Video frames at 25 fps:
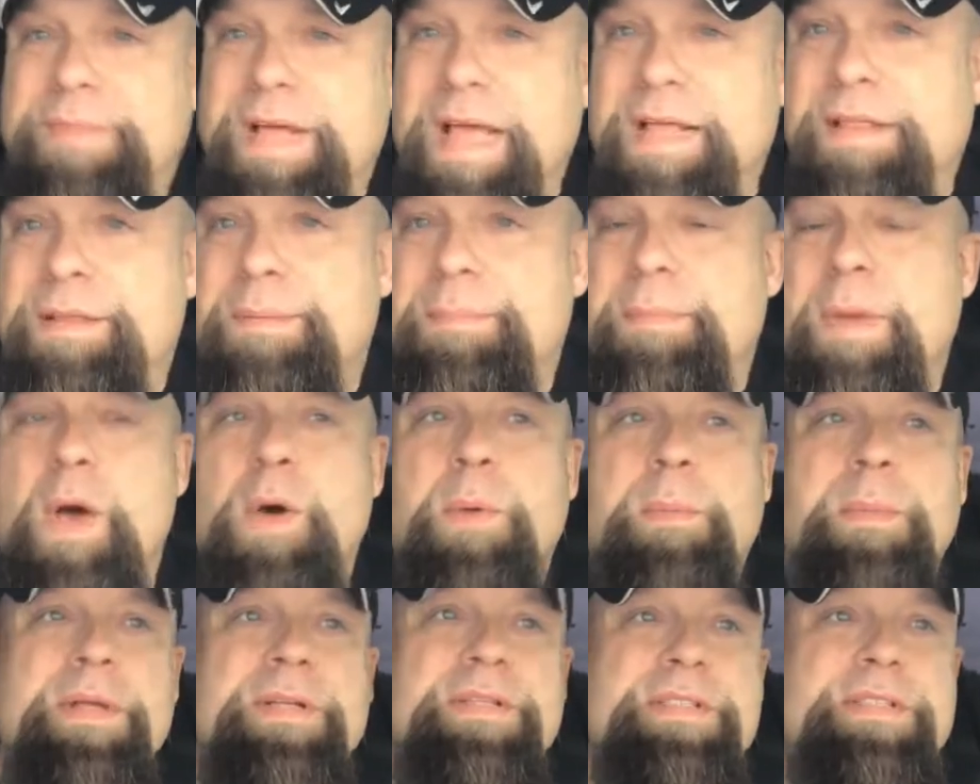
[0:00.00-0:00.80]
at the
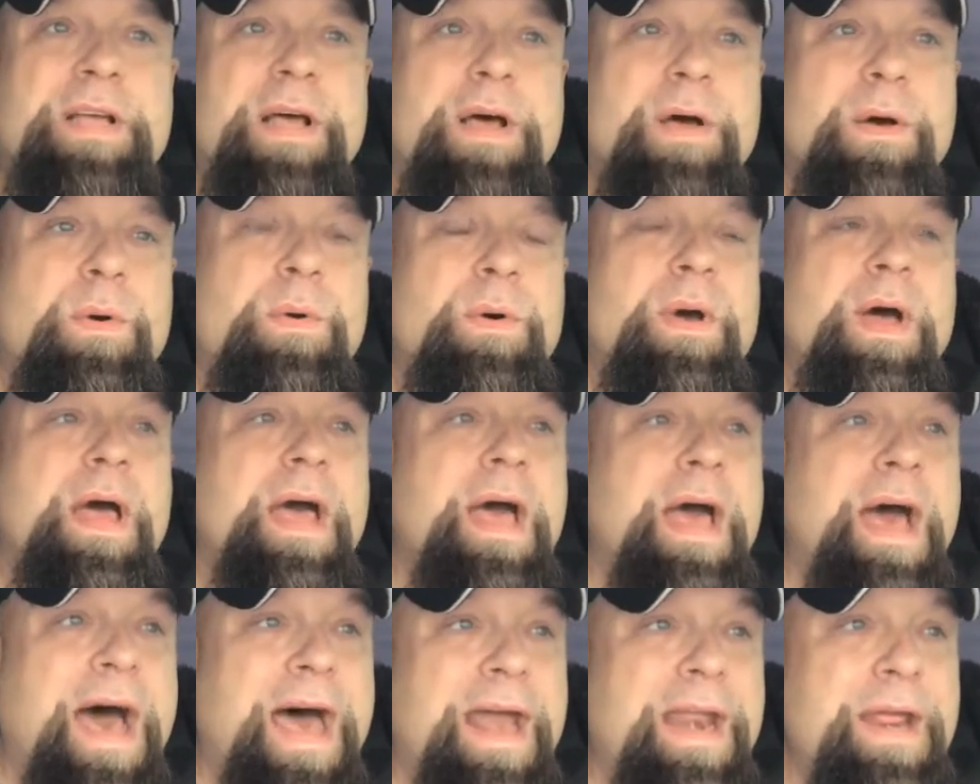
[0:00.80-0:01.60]
moment. So
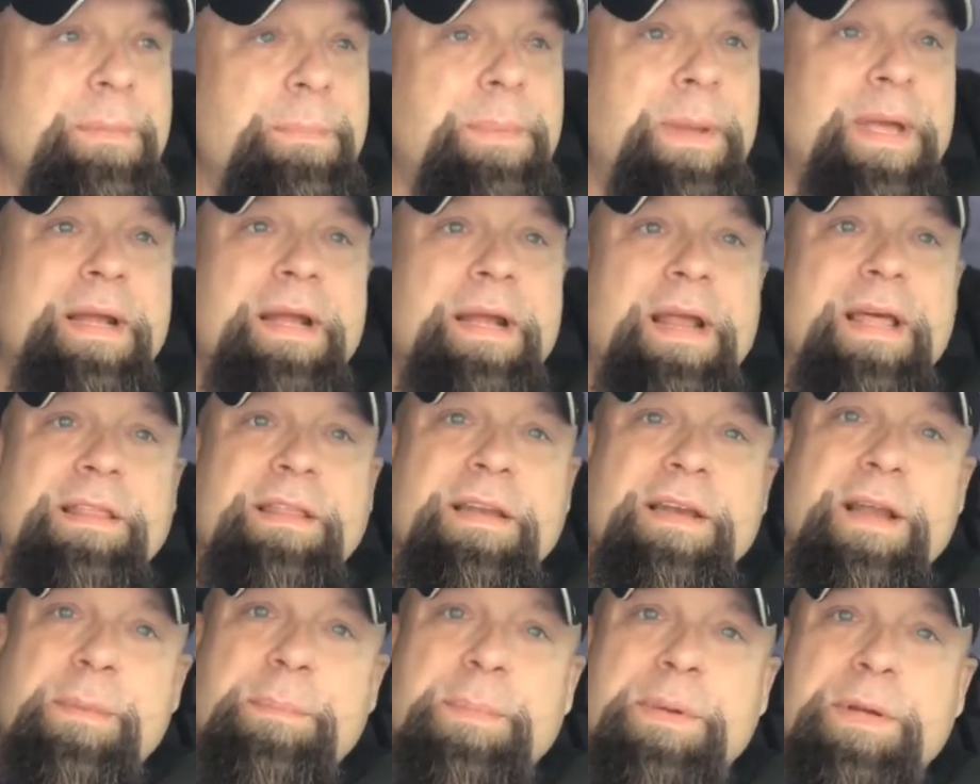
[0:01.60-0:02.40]
I didn't pick
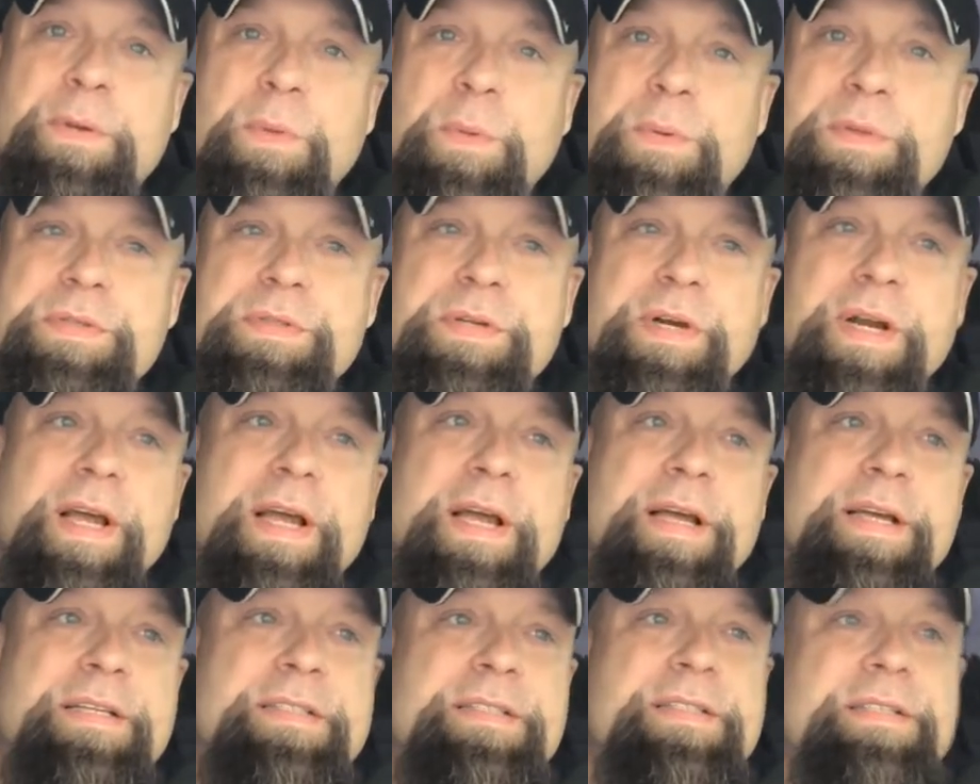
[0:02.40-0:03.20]
nothing up at Toys R
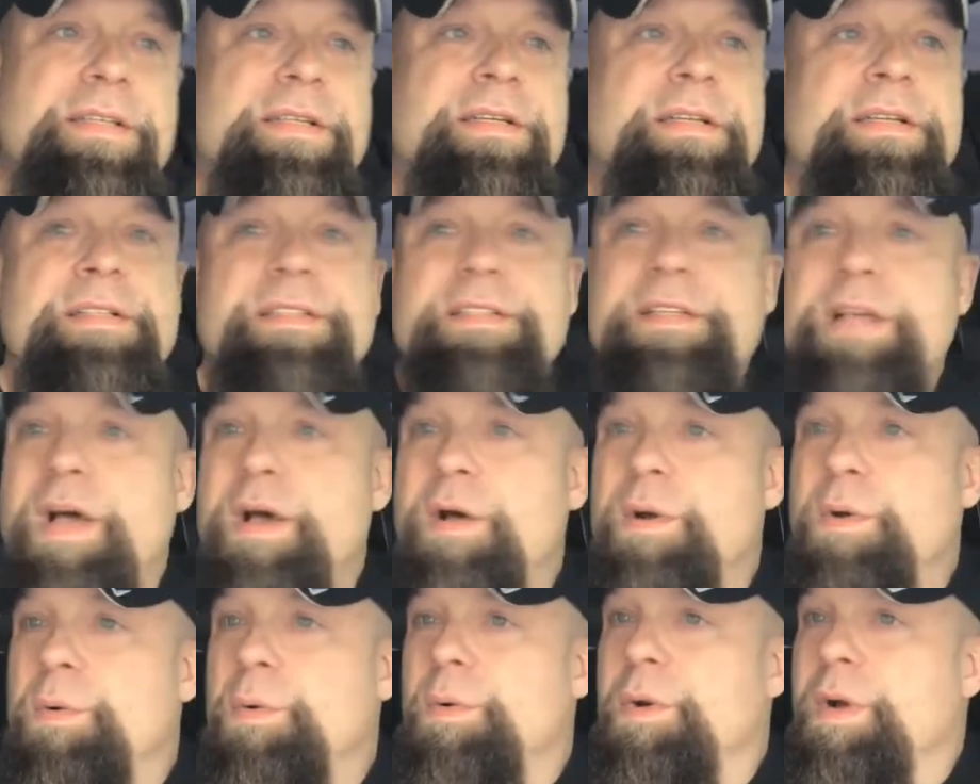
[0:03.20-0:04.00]
Us.
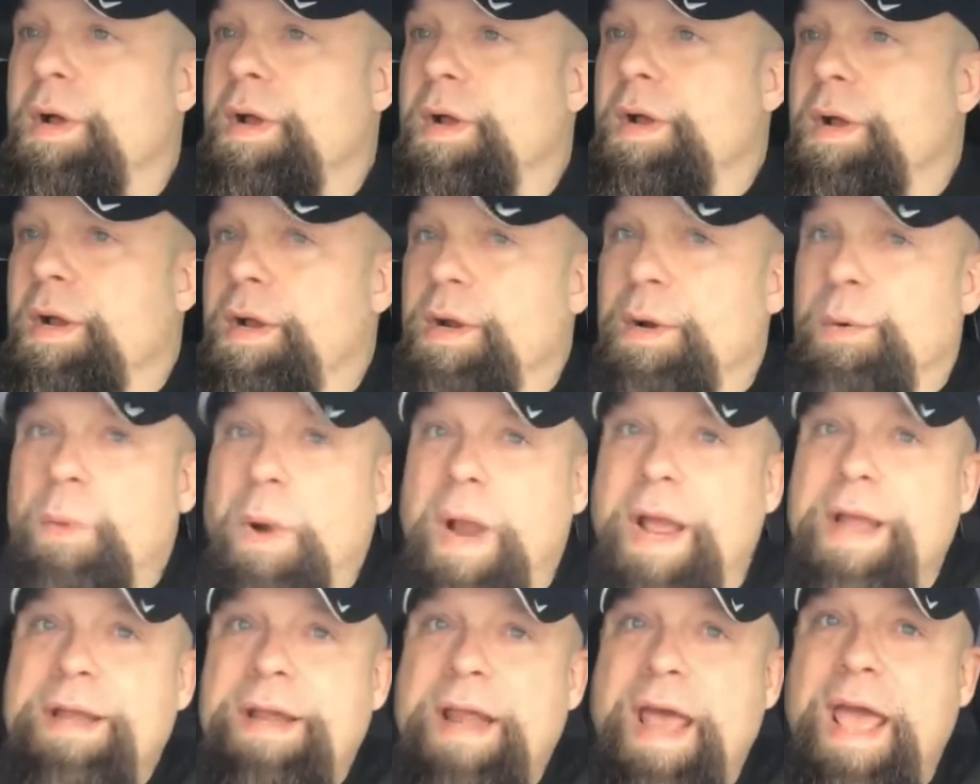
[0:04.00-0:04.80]
So
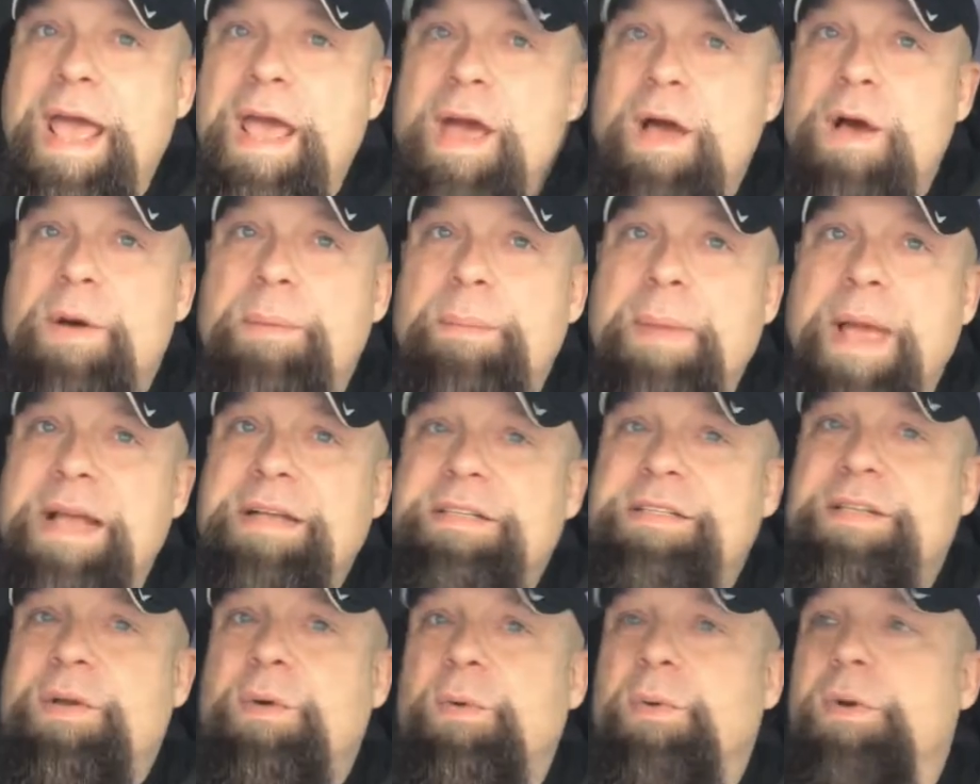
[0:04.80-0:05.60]
right now I'm
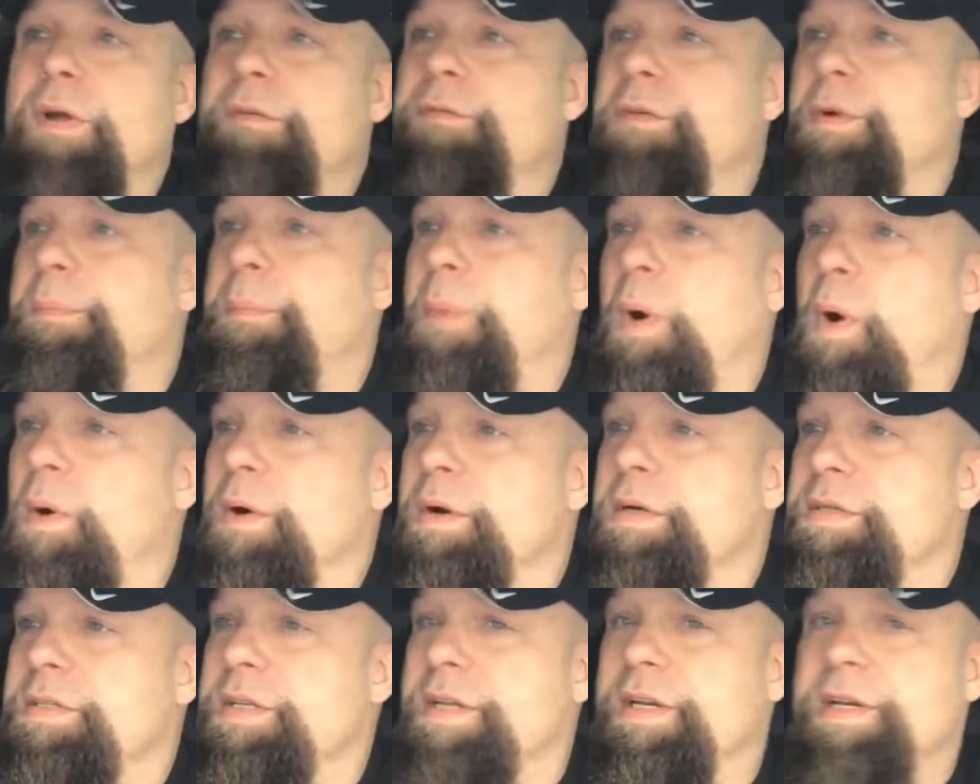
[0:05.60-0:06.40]
actually going over to
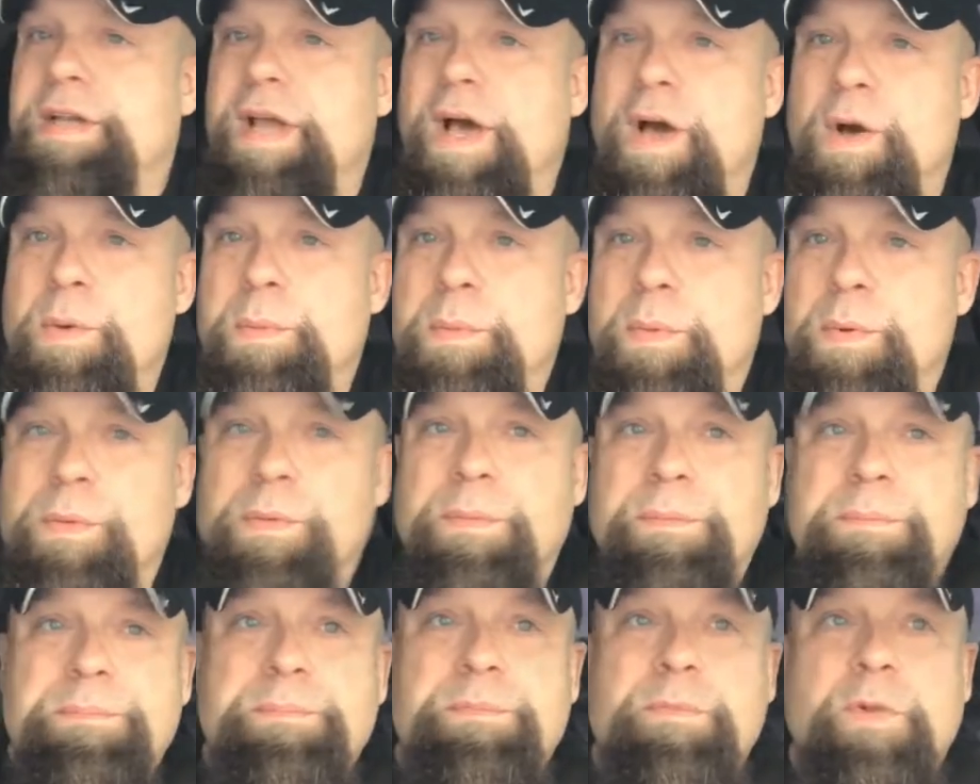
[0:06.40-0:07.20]
Barnes and Noble,
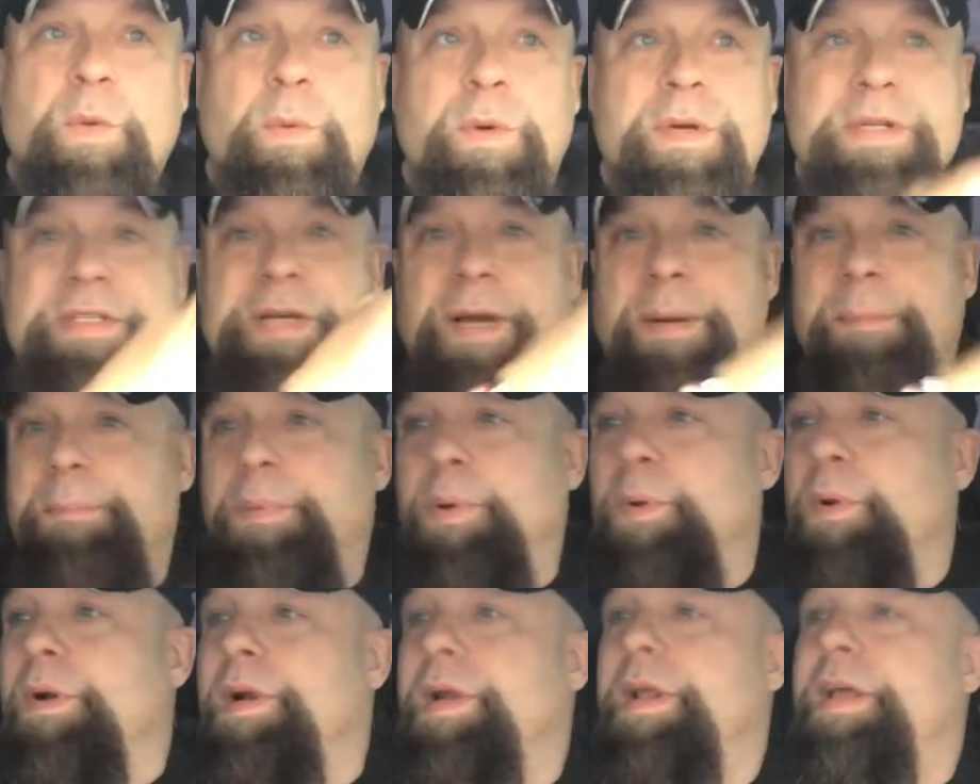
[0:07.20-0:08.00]
which I'm
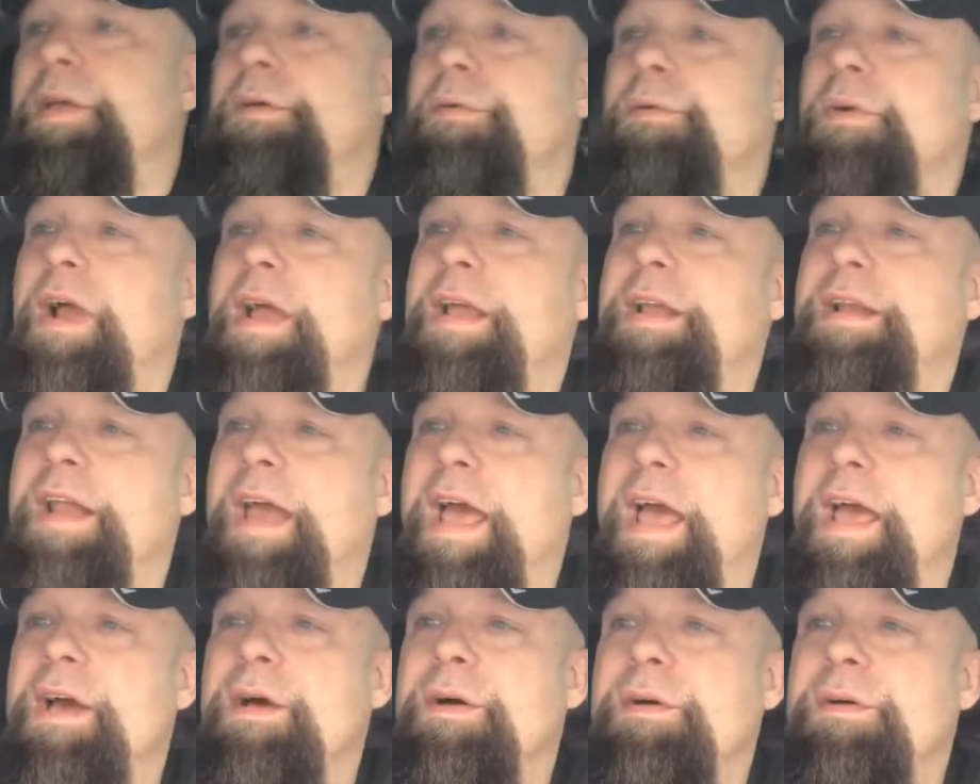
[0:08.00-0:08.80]
pulling in right
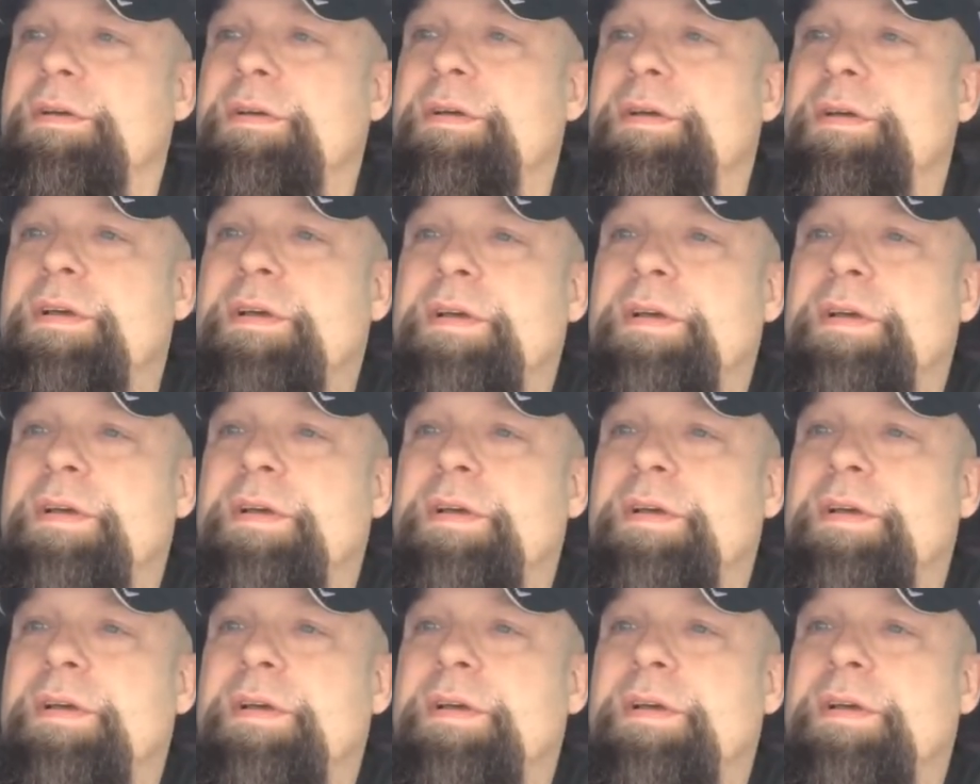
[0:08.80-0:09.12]
now.